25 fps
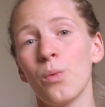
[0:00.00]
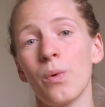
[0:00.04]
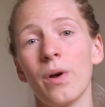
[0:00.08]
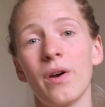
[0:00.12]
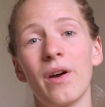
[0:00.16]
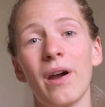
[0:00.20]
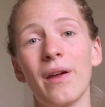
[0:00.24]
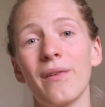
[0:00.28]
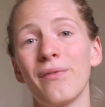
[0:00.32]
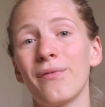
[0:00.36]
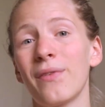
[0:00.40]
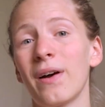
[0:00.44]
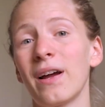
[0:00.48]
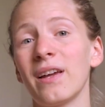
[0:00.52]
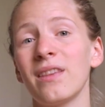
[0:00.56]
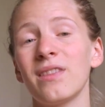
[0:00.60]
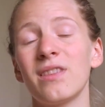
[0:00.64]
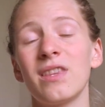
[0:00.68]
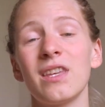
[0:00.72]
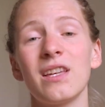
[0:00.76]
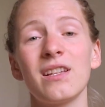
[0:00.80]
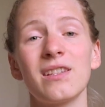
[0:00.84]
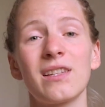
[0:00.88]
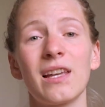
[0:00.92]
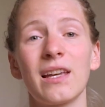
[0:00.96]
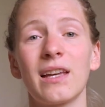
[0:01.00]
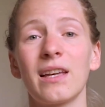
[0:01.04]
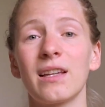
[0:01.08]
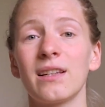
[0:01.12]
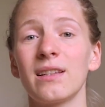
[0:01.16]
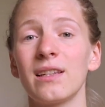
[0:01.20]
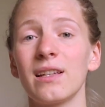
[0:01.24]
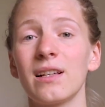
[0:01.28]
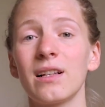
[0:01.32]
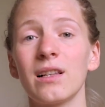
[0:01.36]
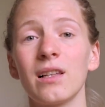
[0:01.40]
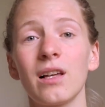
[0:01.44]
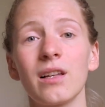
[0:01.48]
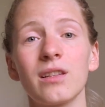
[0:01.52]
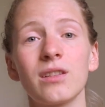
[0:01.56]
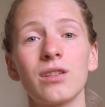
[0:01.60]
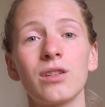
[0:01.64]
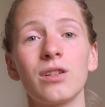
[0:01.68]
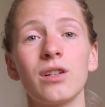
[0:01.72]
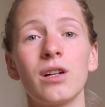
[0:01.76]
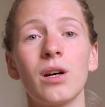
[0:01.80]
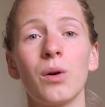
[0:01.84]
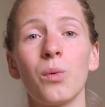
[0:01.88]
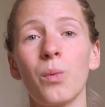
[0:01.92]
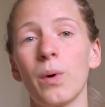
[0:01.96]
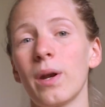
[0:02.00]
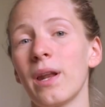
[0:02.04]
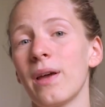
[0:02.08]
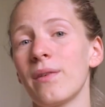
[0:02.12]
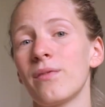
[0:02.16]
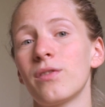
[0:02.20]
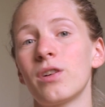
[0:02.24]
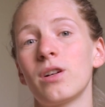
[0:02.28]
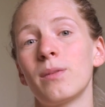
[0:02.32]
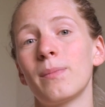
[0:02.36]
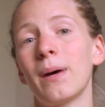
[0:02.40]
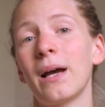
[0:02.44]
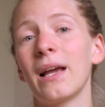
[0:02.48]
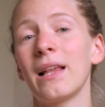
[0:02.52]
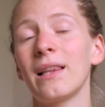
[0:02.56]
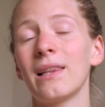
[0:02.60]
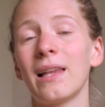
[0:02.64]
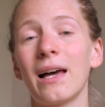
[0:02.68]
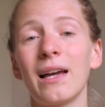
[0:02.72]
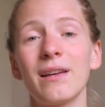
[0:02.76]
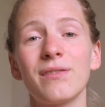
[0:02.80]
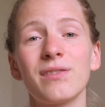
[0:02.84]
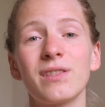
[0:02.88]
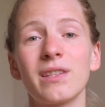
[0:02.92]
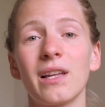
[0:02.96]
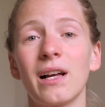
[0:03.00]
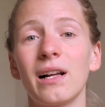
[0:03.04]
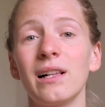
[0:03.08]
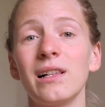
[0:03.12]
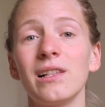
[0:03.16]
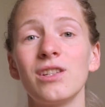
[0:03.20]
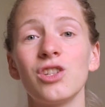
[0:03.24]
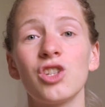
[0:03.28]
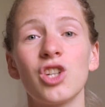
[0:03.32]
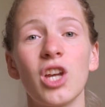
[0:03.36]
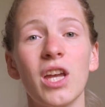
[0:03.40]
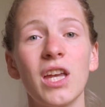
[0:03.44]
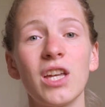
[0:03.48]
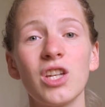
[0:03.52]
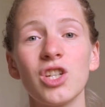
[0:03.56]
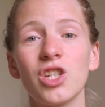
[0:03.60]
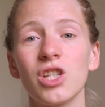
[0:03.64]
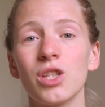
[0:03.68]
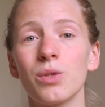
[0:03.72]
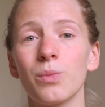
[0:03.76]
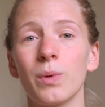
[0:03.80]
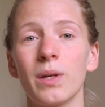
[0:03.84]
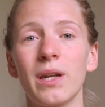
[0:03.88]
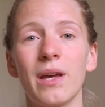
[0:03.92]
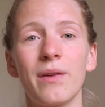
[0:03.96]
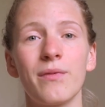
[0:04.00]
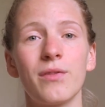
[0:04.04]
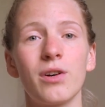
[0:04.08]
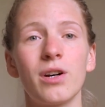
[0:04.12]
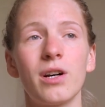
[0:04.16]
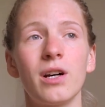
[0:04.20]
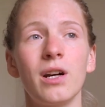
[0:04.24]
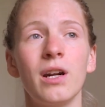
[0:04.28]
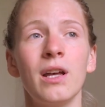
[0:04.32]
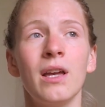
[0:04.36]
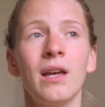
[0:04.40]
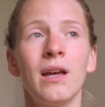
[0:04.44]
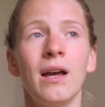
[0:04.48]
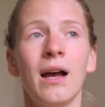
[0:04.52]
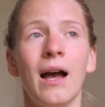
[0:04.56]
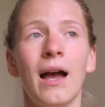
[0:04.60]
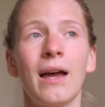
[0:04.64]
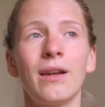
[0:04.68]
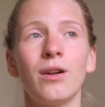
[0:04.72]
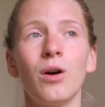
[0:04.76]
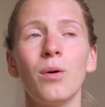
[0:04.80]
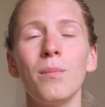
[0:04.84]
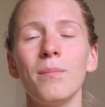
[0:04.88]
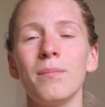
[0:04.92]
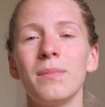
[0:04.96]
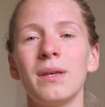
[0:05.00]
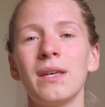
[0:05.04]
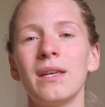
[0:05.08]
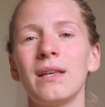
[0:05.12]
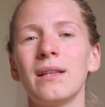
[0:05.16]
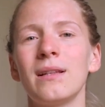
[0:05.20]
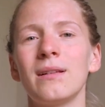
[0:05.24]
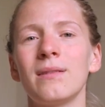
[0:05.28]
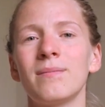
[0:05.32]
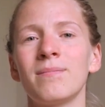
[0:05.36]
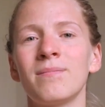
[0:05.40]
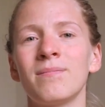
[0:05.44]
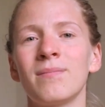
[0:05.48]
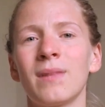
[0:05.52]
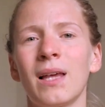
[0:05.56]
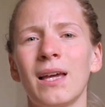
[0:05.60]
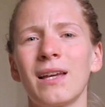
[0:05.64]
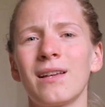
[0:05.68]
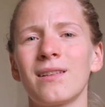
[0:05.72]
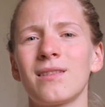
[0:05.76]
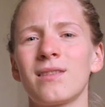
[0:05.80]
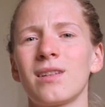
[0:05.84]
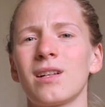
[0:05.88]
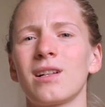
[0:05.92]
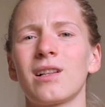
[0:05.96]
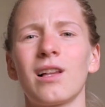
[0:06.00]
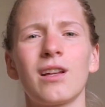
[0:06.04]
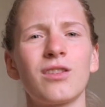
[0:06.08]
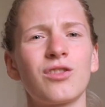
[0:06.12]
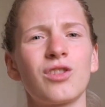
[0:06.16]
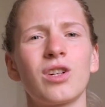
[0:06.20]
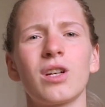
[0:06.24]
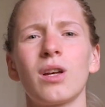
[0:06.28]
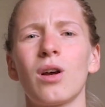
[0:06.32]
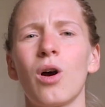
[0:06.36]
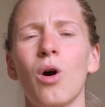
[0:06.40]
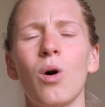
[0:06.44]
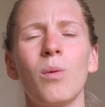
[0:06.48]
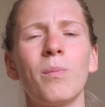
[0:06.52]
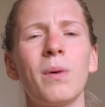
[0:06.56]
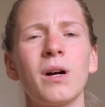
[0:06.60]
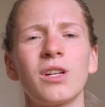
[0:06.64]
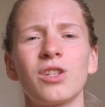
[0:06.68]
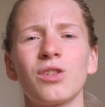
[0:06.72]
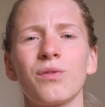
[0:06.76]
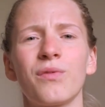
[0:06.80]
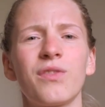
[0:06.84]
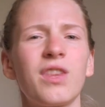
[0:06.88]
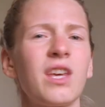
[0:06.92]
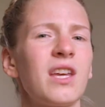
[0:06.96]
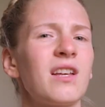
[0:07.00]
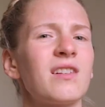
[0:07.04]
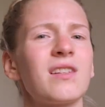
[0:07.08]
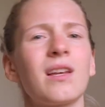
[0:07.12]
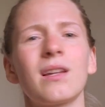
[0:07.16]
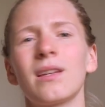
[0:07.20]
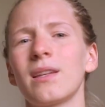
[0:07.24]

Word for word: where I find things I can declutter whenever my lifestyle changes. Whenever I don't mean like decluttering a whole bunch of things